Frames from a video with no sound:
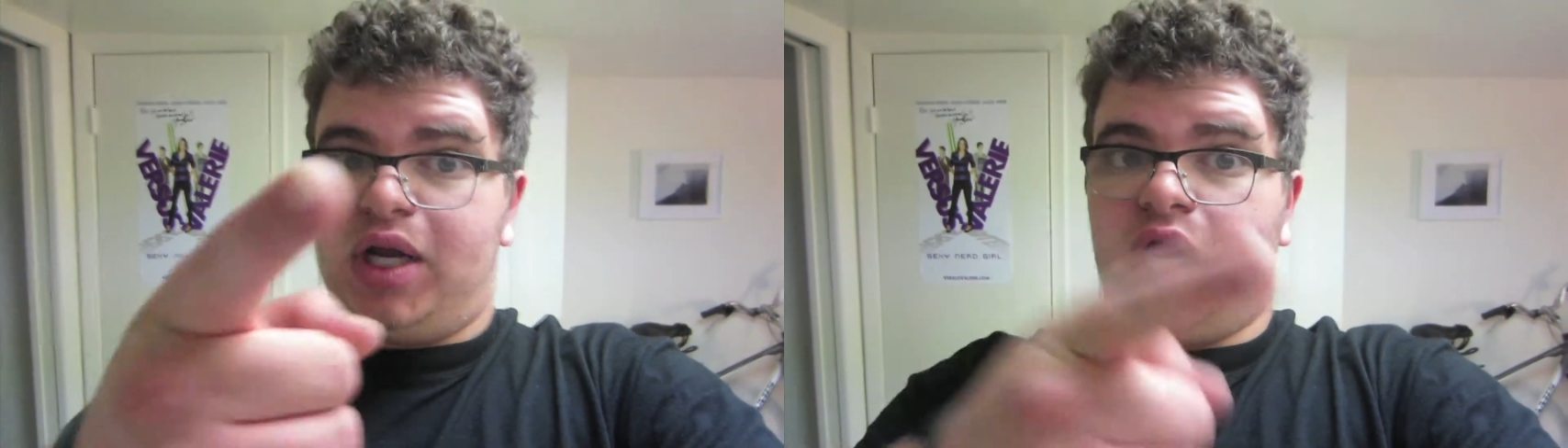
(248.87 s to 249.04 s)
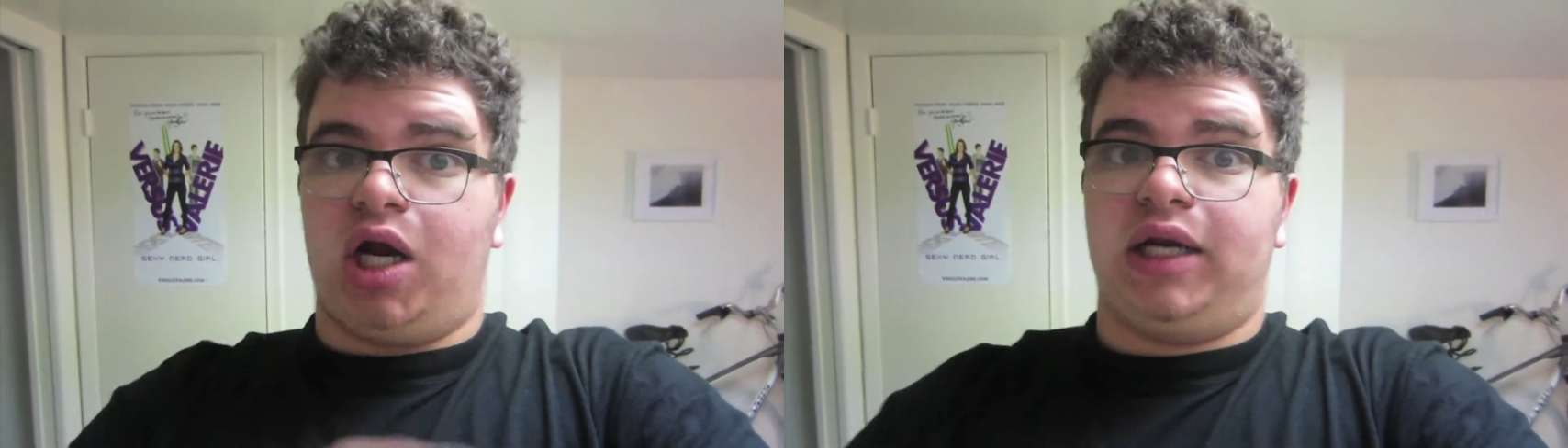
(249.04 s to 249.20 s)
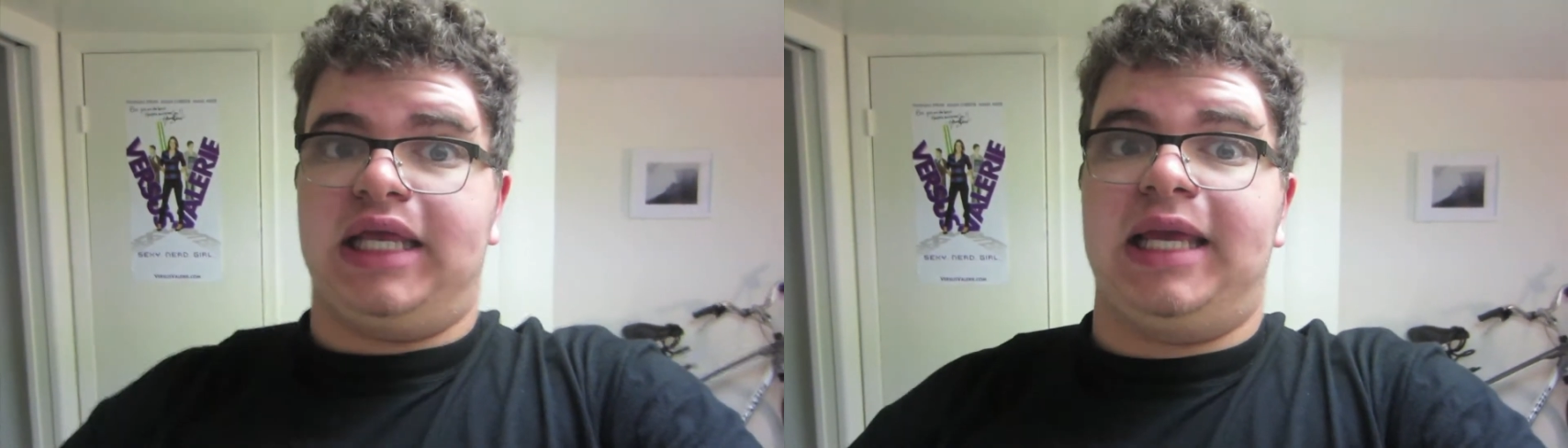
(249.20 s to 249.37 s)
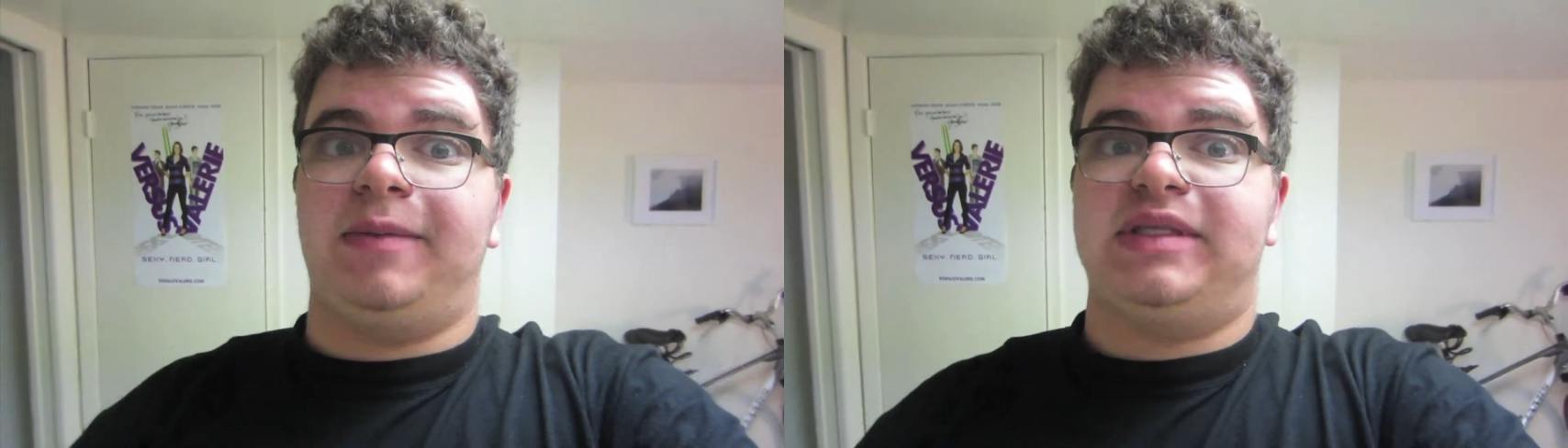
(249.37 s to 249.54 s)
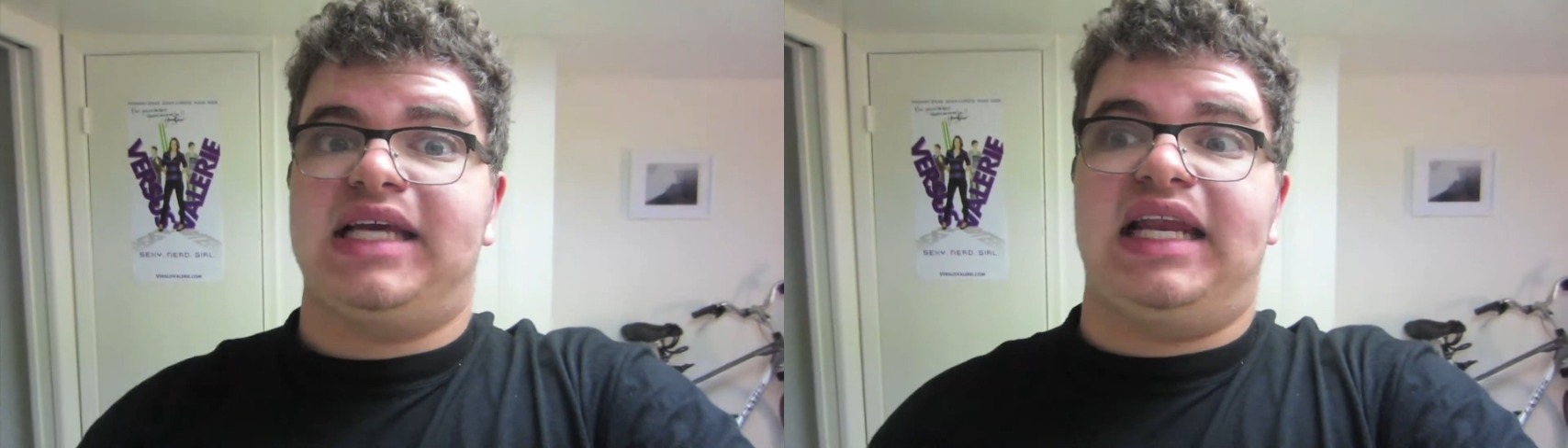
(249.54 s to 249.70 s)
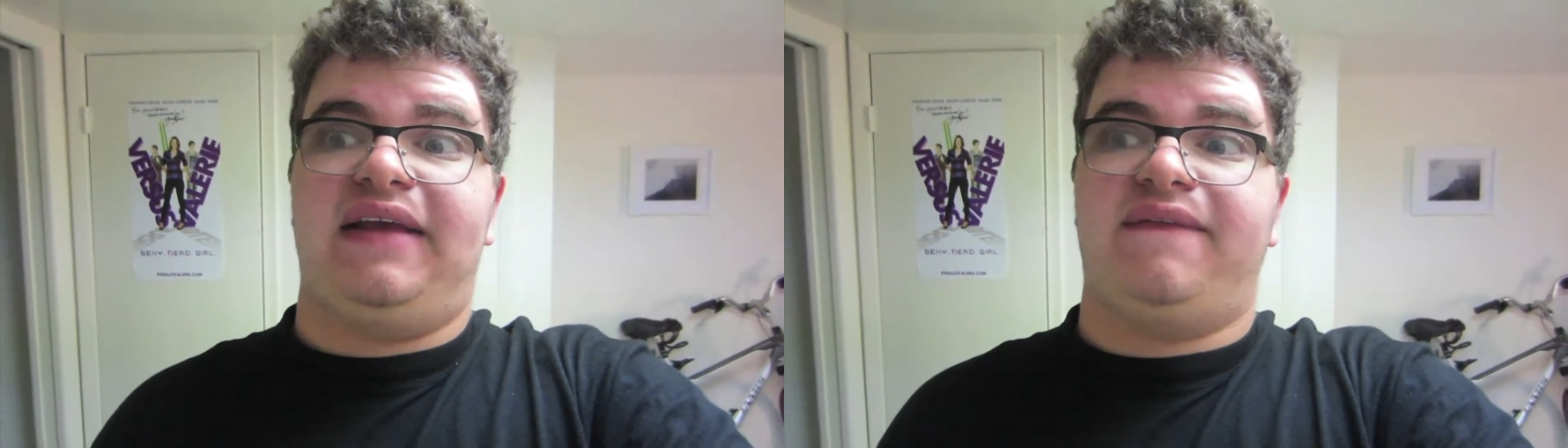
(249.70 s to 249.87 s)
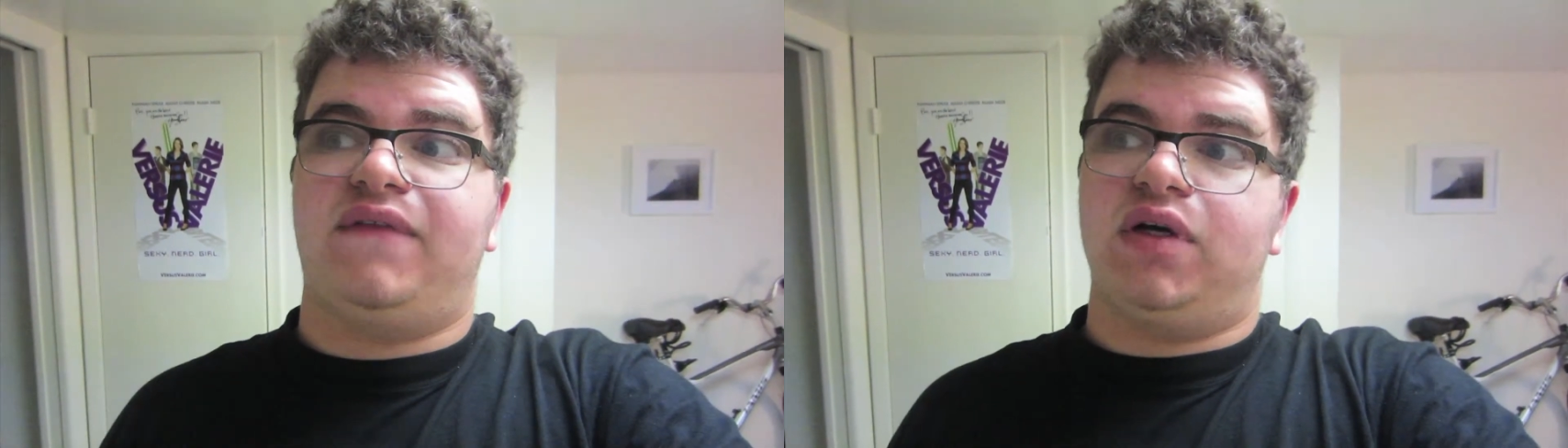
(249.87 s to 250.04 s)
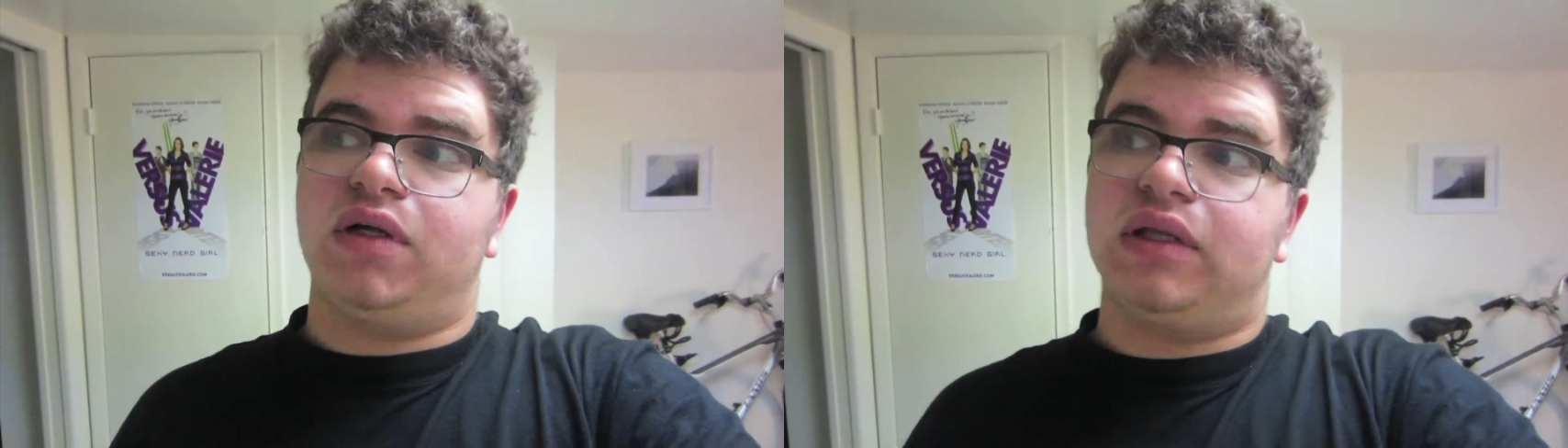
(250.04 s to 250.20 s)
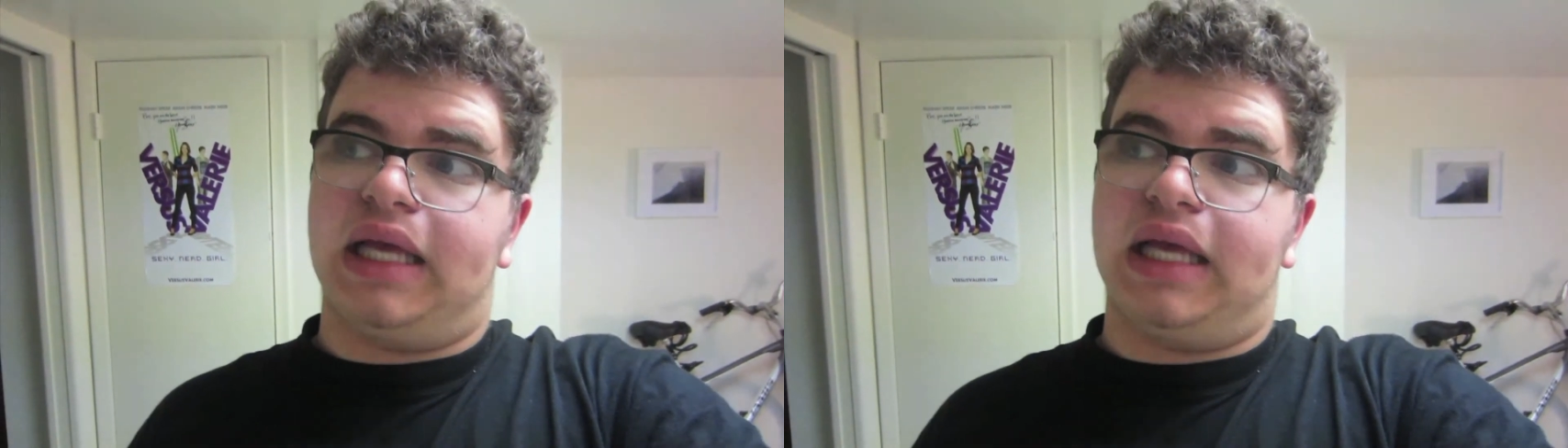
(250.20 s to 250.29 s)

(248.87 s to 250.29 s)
card keeps getting full